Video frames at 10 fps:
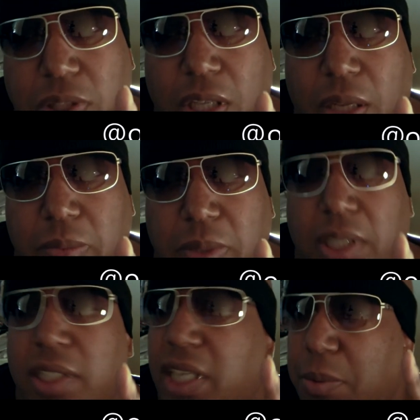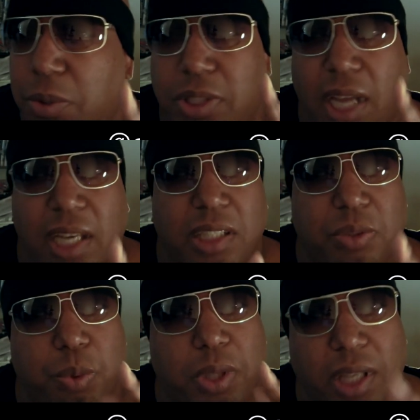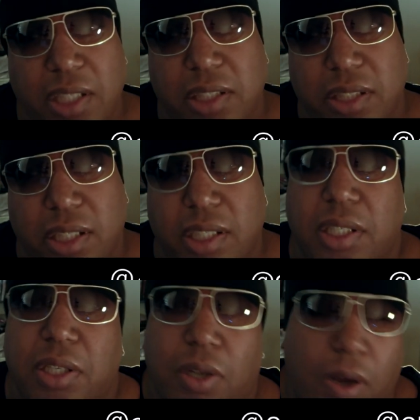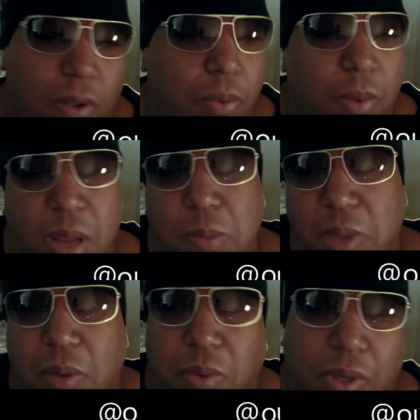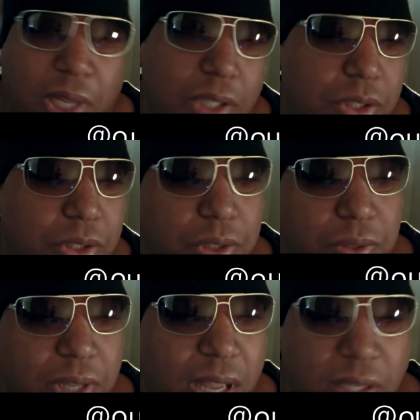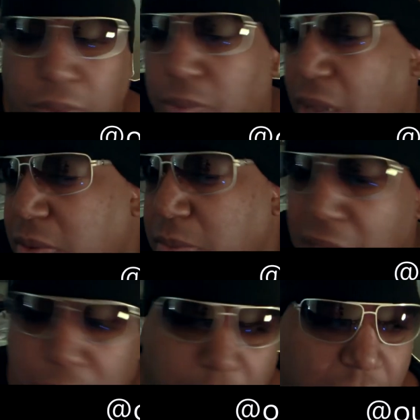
something, they will say this religiously. Oh, the white man won't let you do that. The white man won't